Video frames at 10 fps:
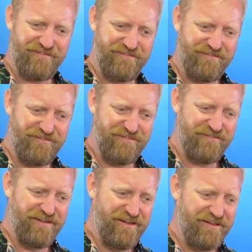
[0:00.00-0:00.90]

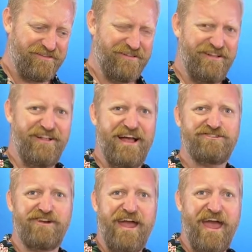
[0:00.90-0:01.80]
A little
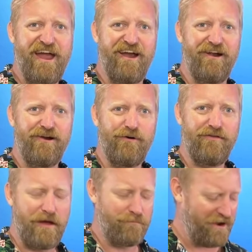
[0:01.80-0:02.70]
extra hair,
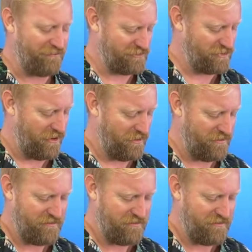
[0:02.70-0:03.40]
that bright switch on.